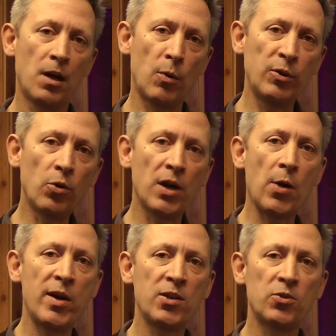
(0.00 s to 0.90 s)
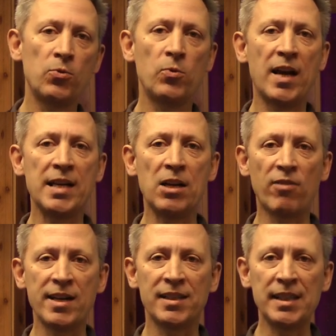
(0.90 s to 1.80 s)
We're not going into any
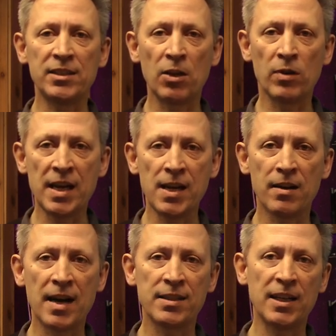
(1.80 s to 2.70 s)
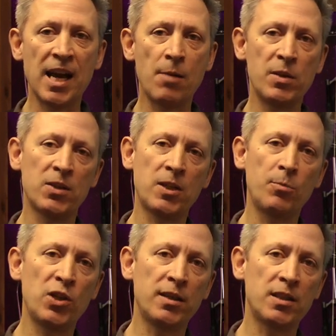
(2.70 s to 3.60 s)
great detail here as it can be a
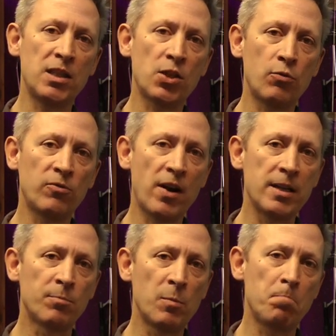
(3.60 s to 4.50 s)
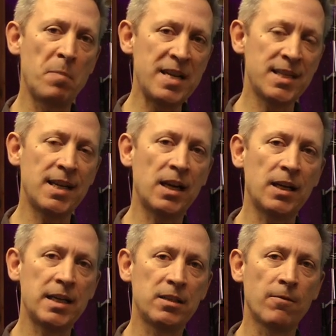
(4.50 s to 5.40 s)
subject in its own right, but
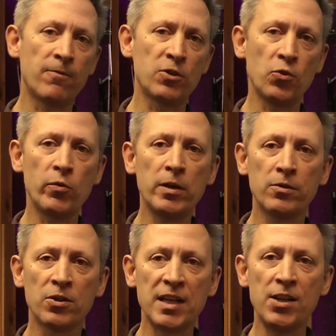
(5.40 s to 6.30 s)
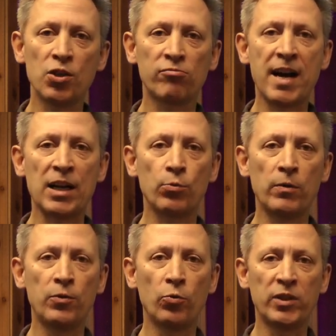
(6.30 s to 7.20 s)
basically the fusarolins interact
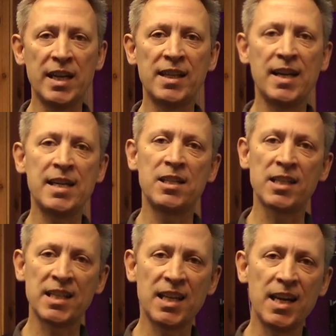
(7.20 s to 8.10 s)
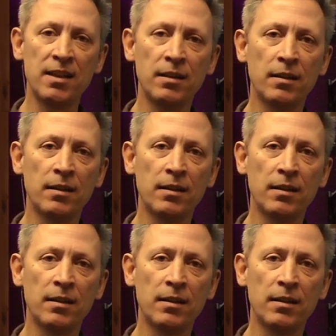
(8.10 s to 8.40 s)
with your DNA in your skin,